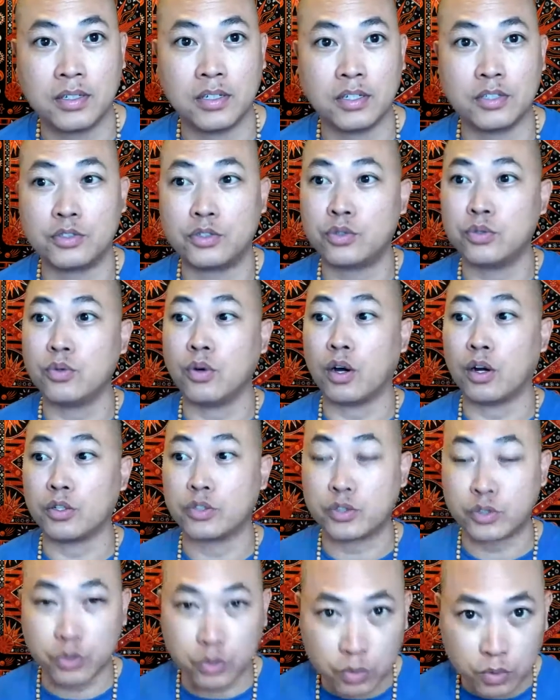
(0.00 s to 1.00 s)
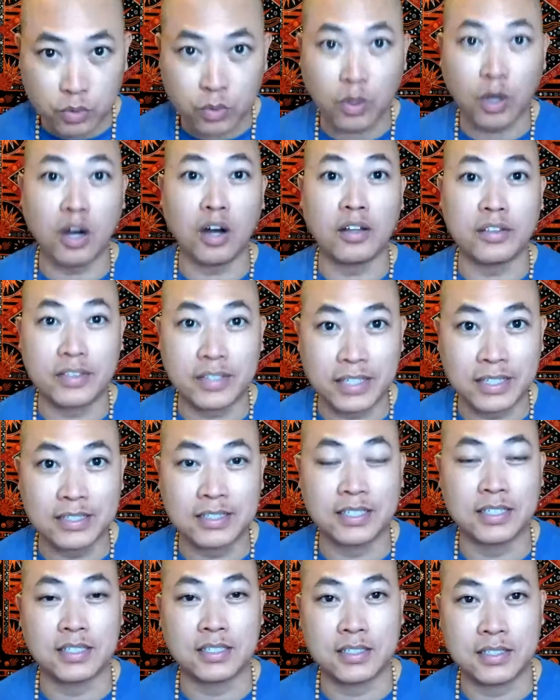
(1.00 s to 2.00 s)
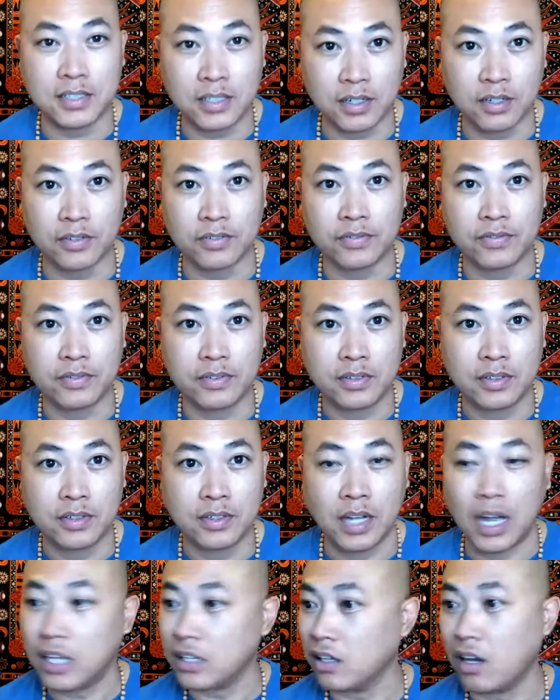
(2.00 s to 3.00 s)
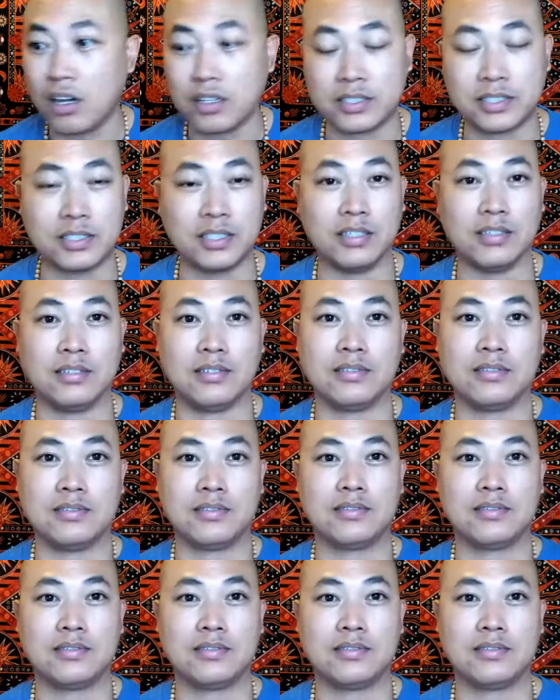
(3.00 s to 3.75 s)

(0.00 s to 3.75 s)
into our true, authentic self. I lost it.